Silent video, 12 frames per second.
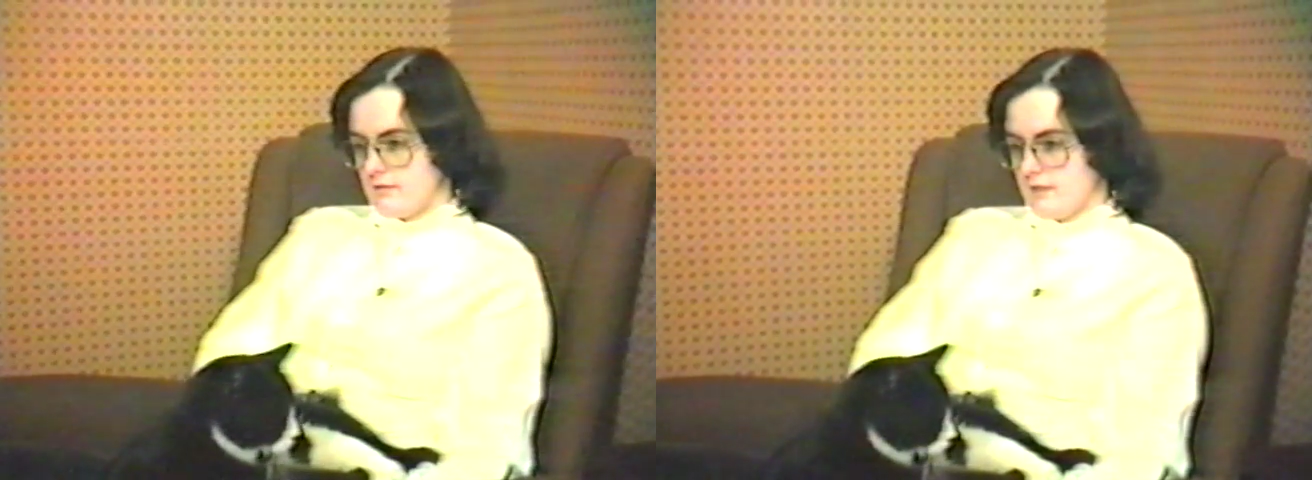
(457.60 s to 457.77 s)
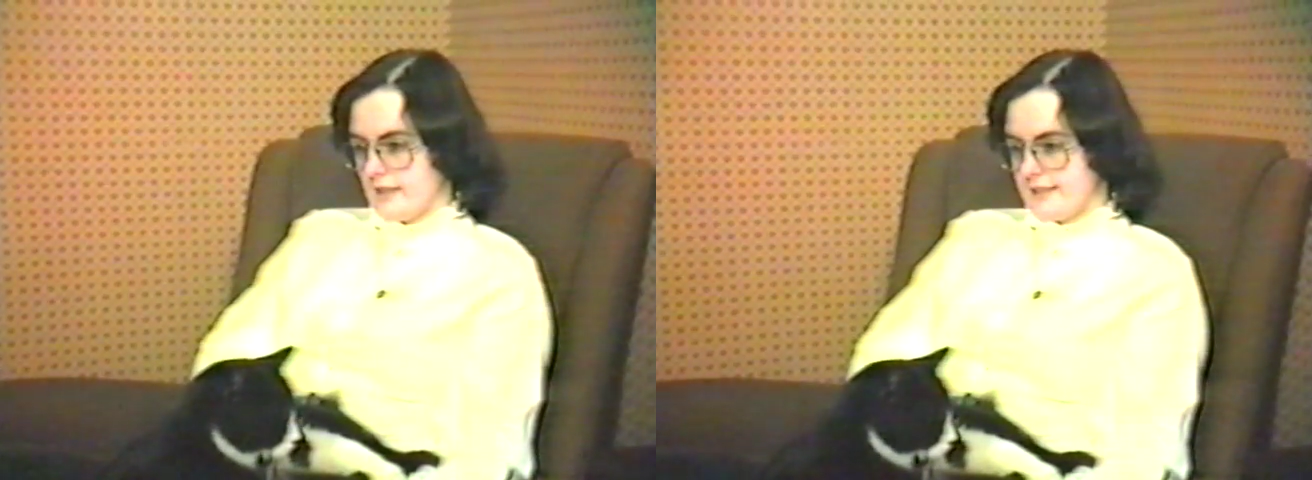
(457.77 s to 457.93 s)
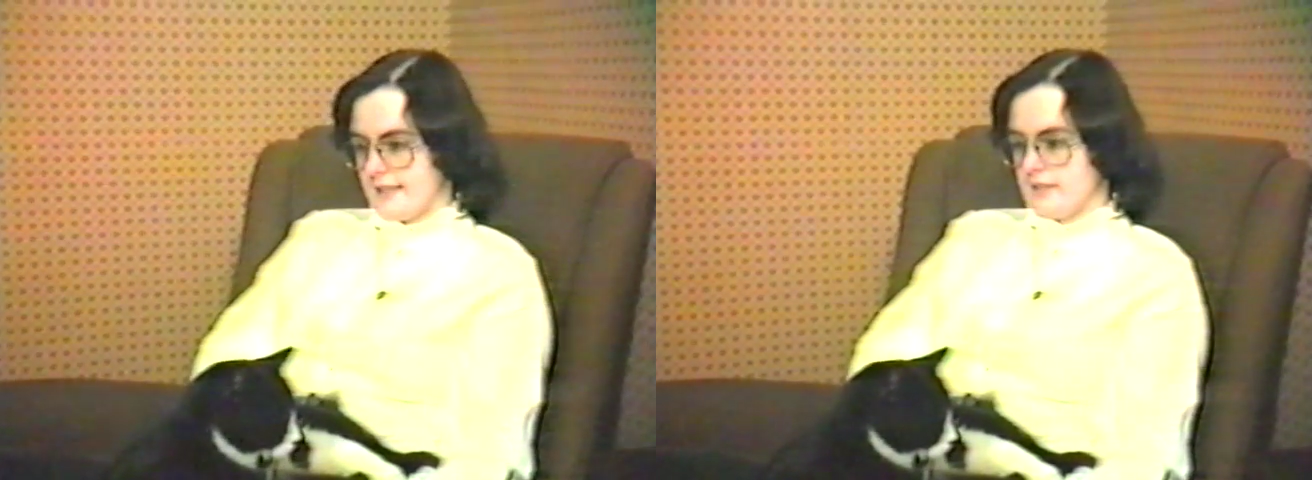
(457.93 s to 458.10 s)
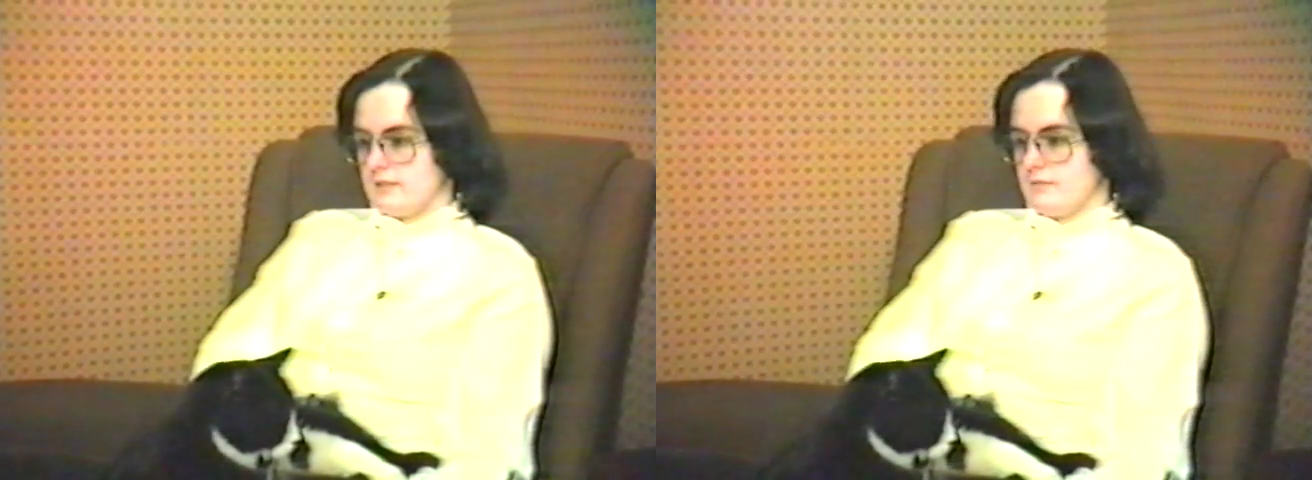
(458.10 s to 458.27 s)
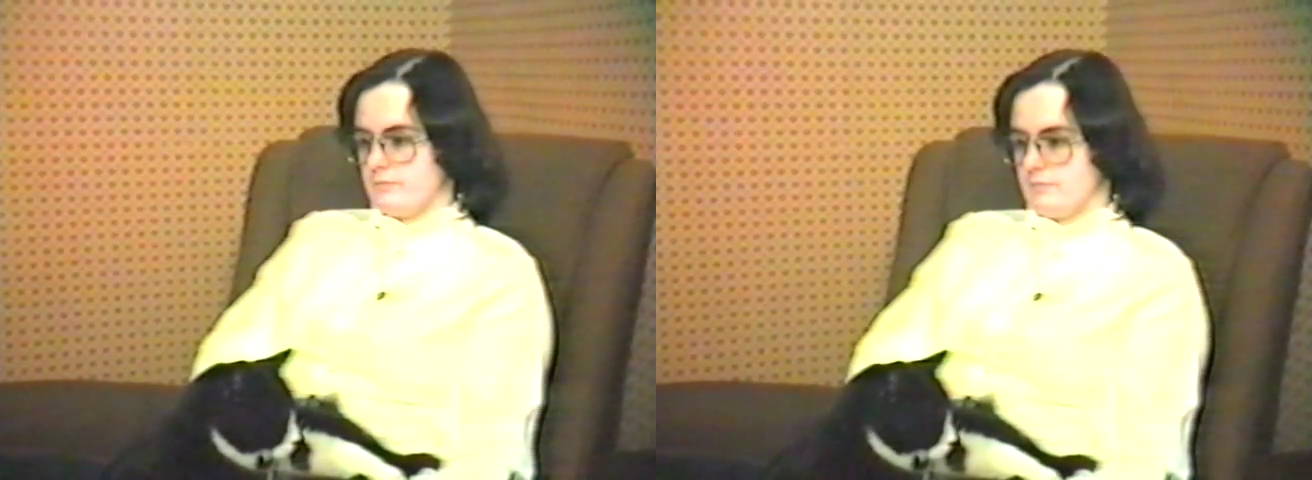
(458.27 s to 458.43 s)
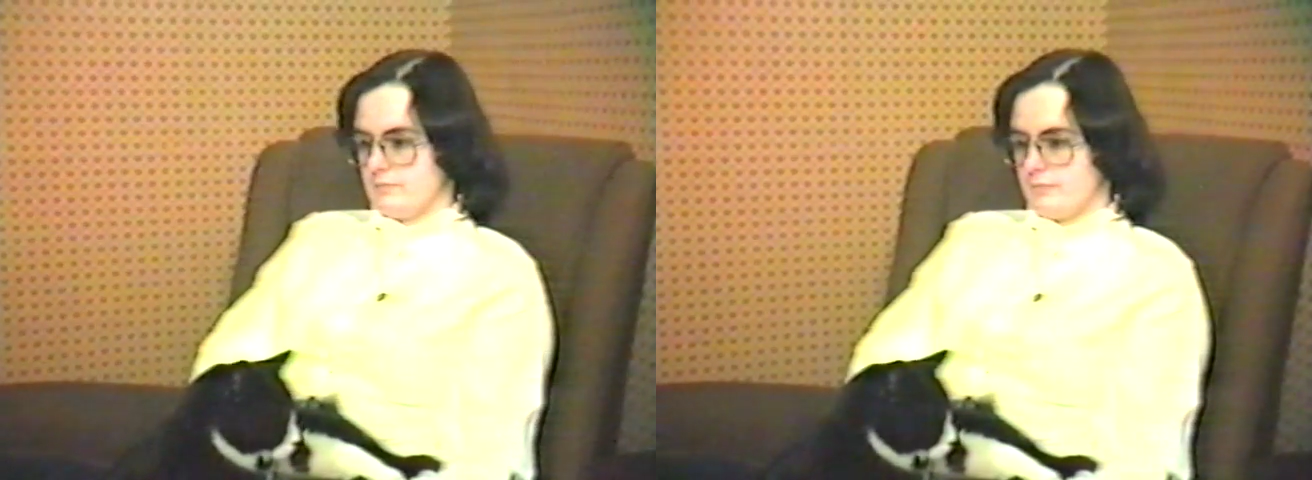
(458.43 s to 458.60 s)
I did
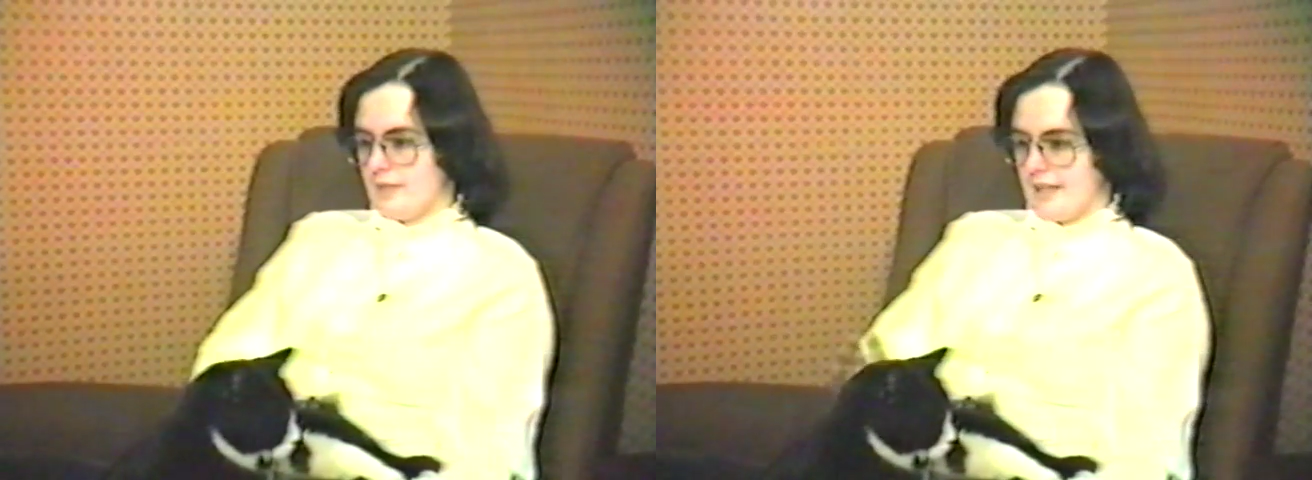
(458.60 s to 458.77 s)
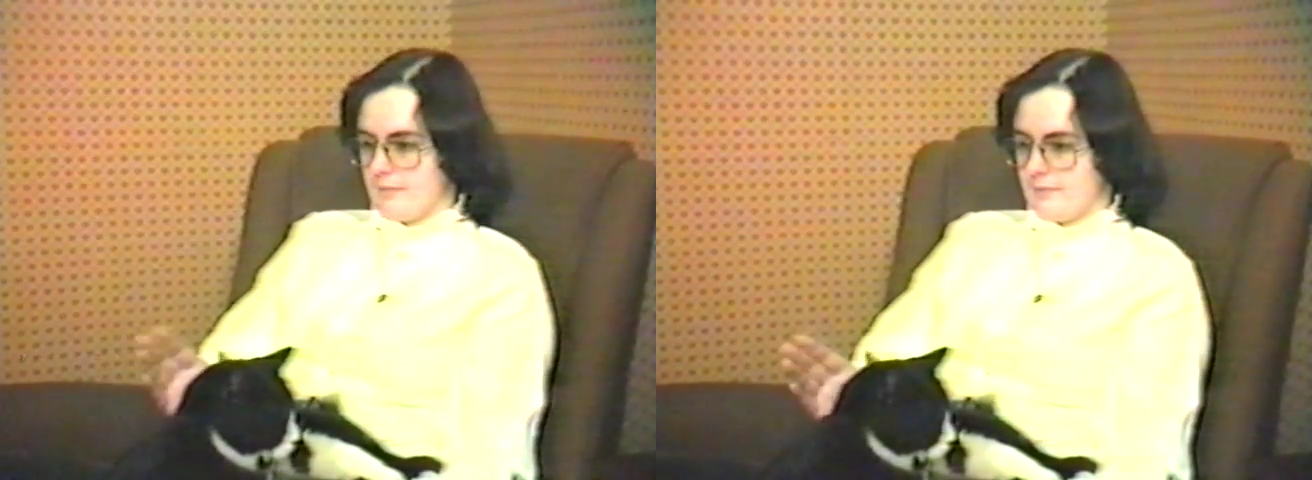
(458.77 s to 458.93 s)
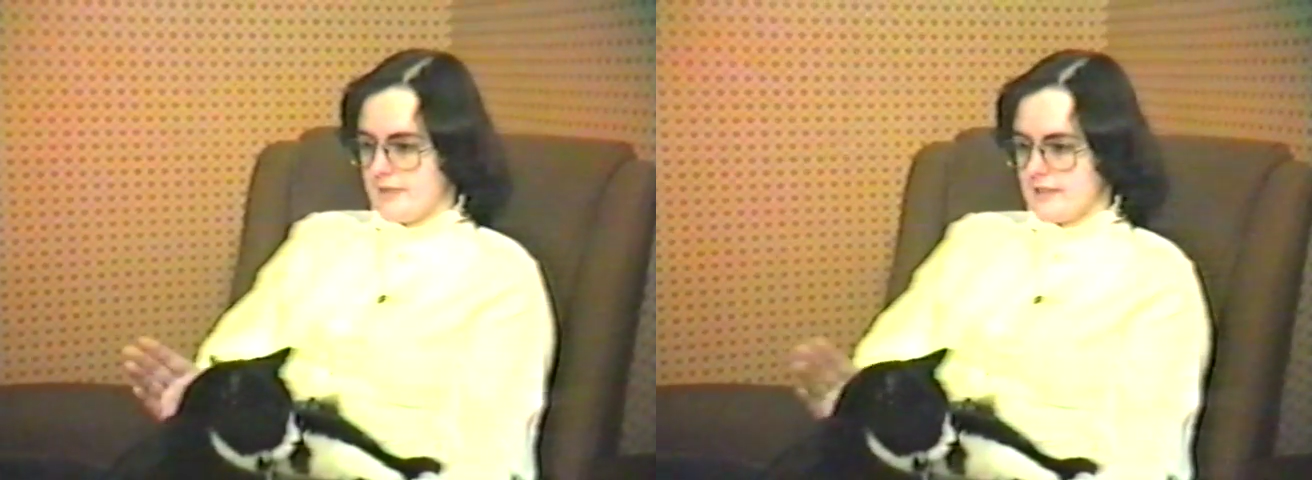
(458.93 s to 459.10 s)
bring up